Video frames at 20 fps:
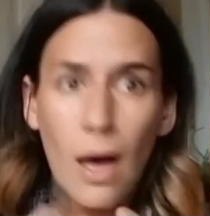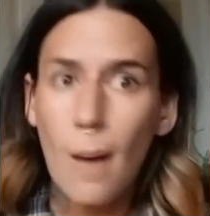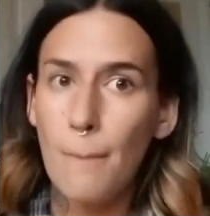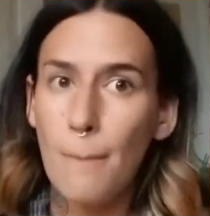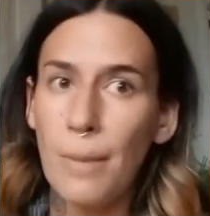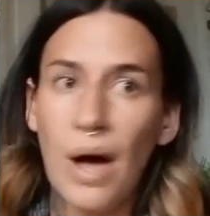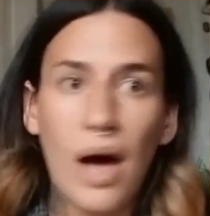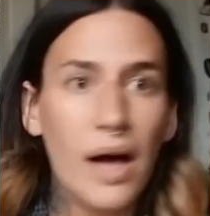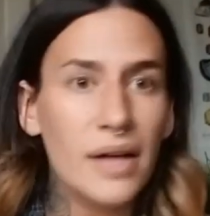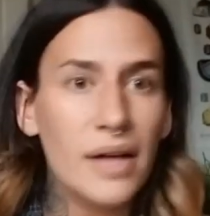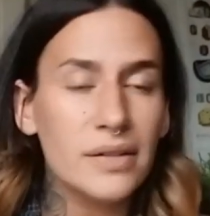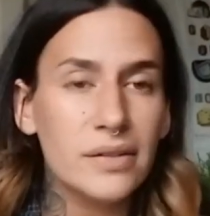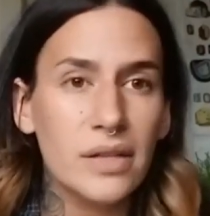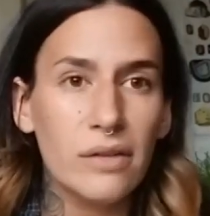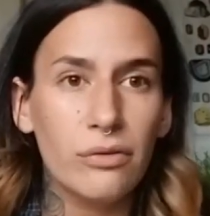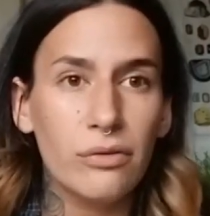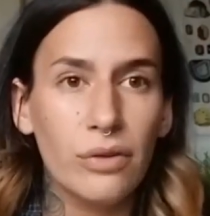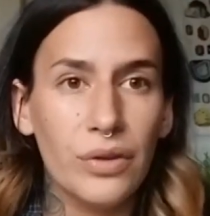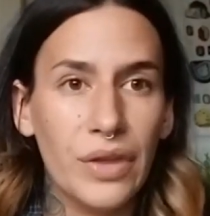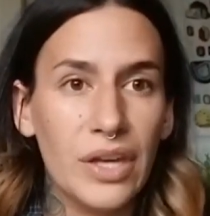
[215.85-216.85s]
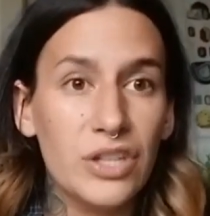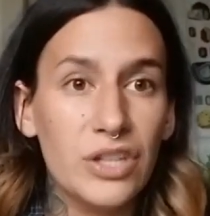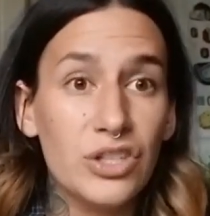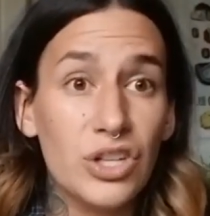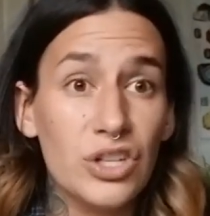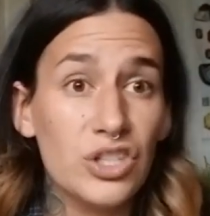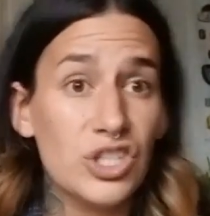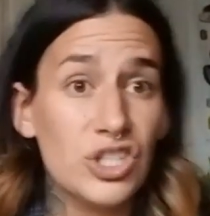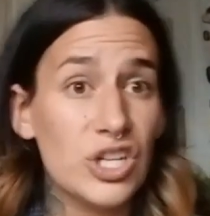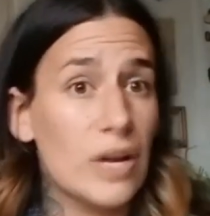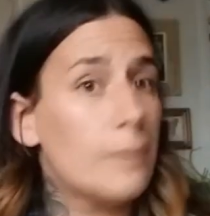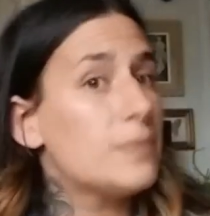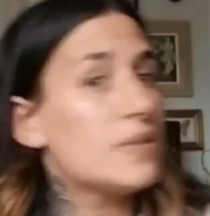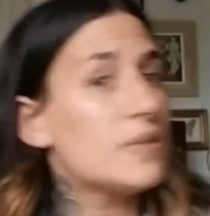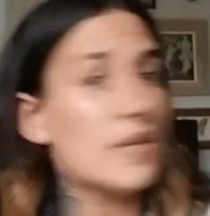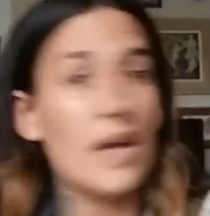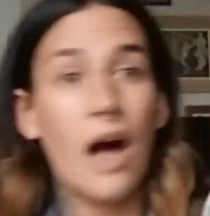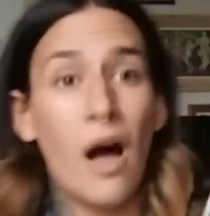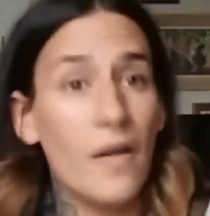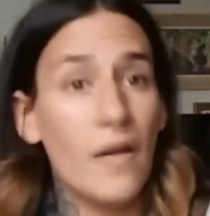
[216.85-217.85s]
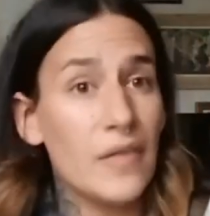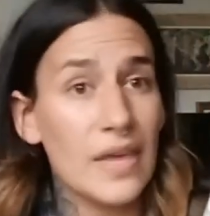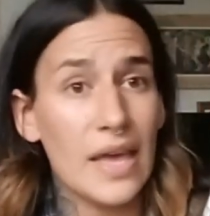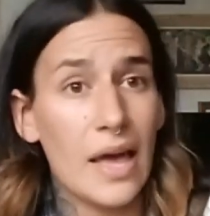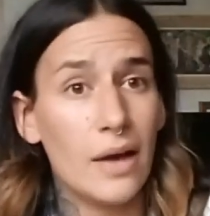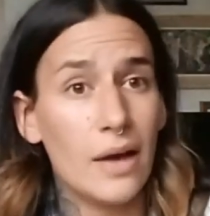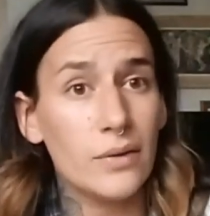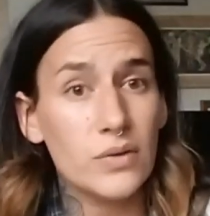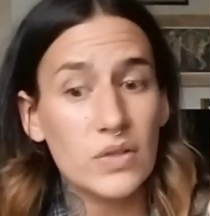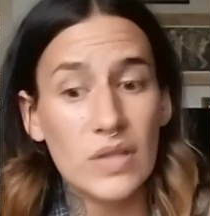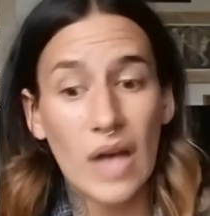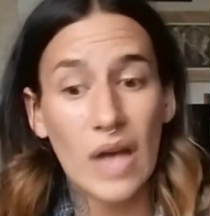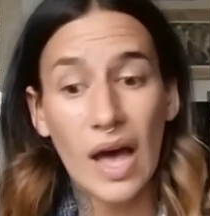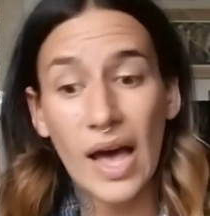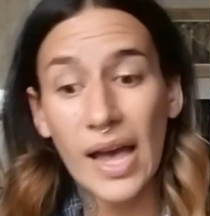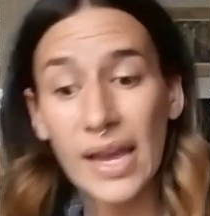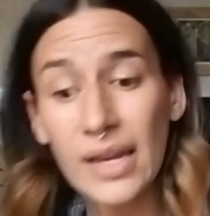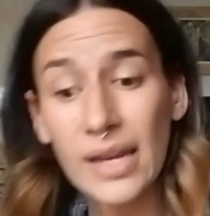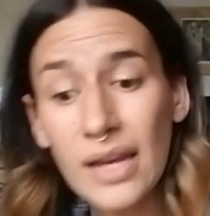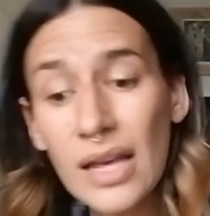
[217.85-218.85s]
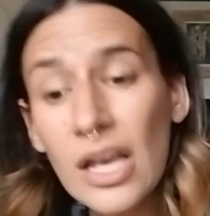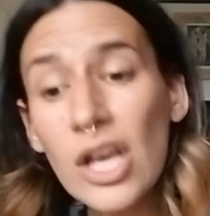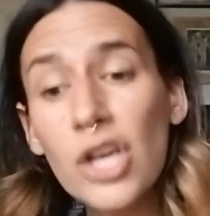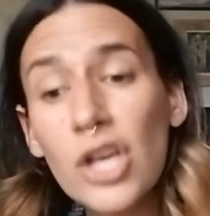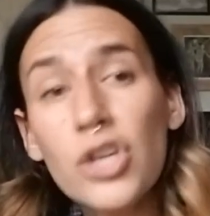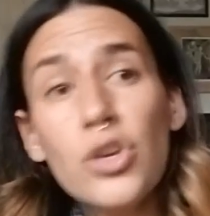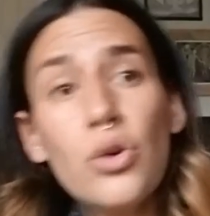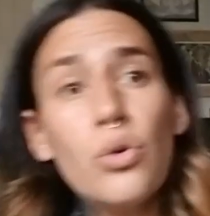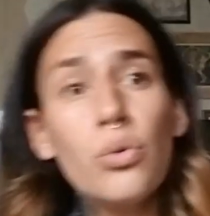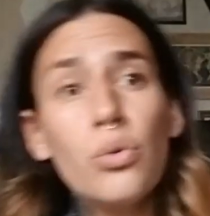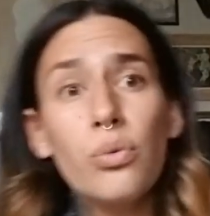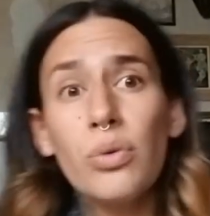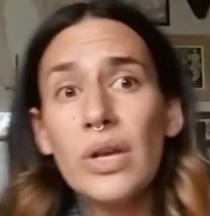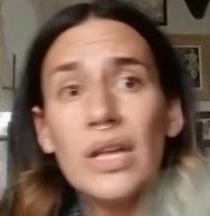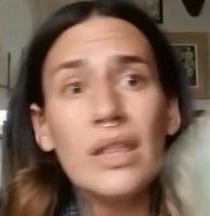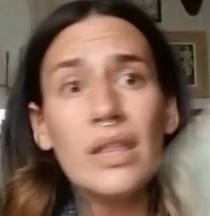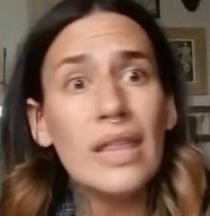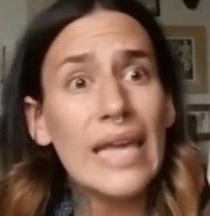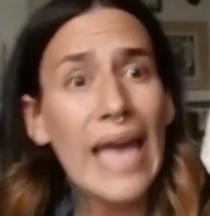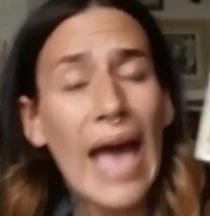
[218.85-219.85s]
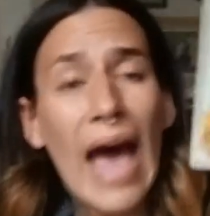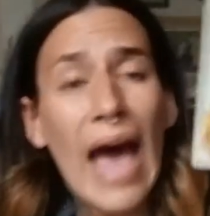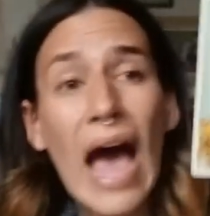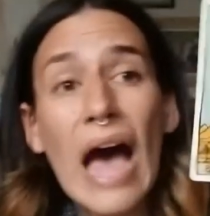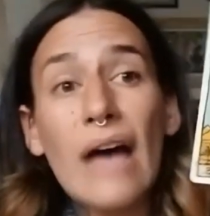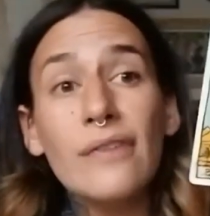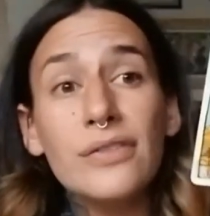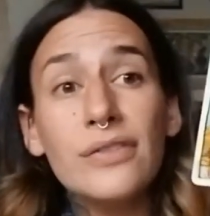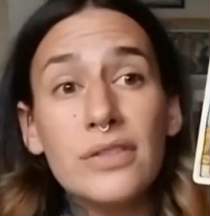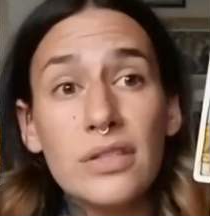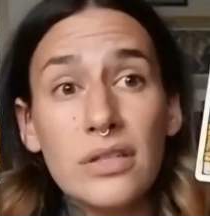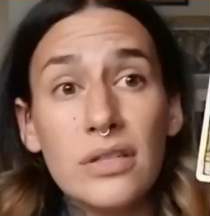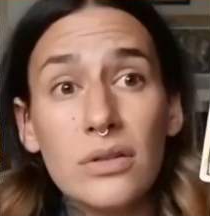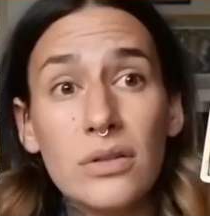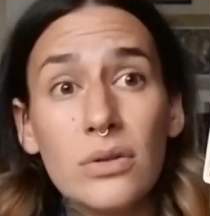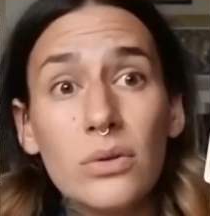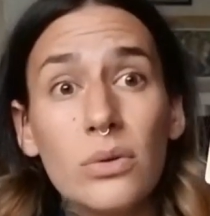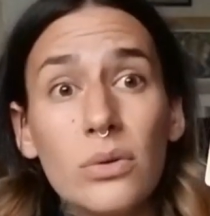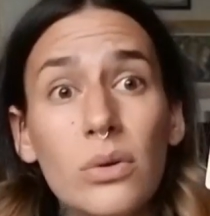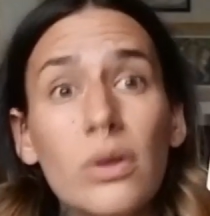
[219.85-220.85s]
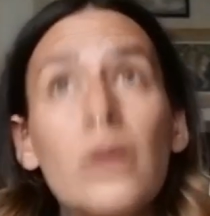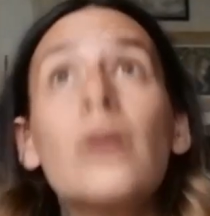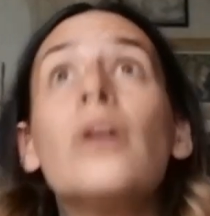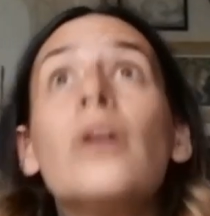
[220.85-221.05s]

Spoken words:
positive relationships on the outside, you really have to